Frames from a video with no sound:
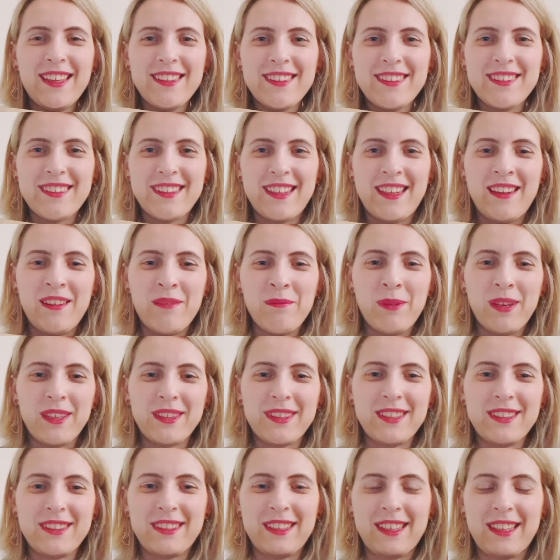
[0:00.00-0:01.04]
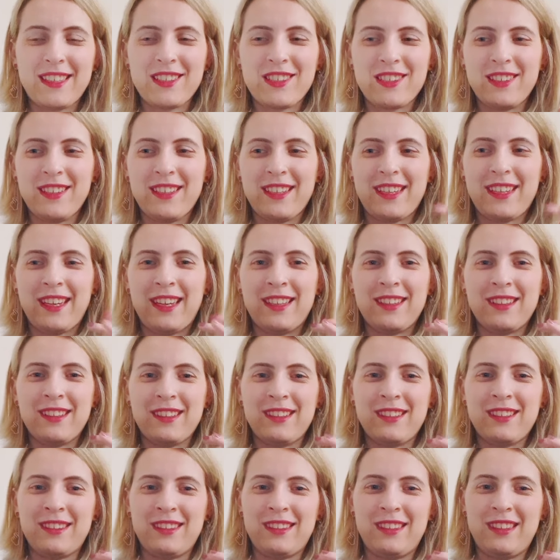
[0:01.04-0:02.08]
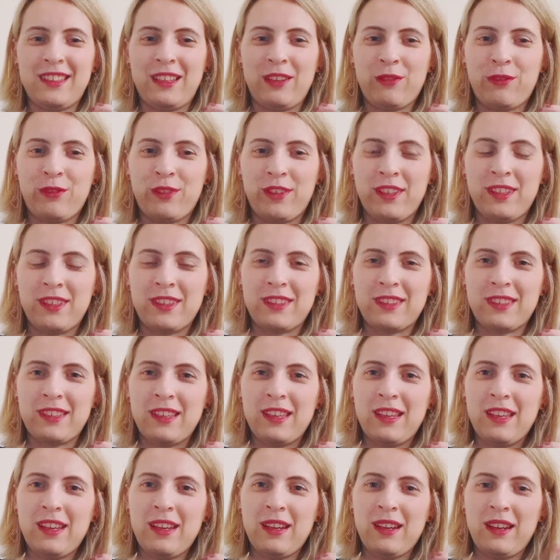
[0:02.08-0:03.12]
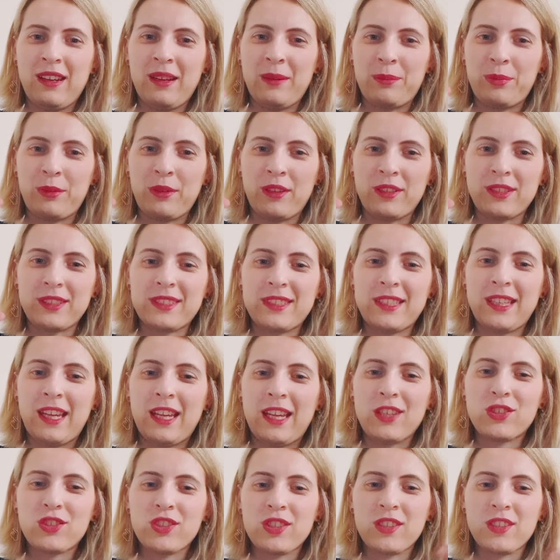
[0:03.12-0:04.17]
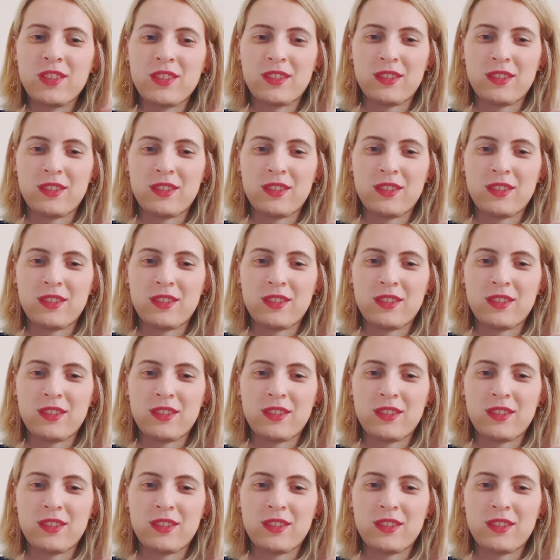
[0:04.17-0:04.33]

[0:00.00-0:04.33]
same, but it actually had a different pronunciation.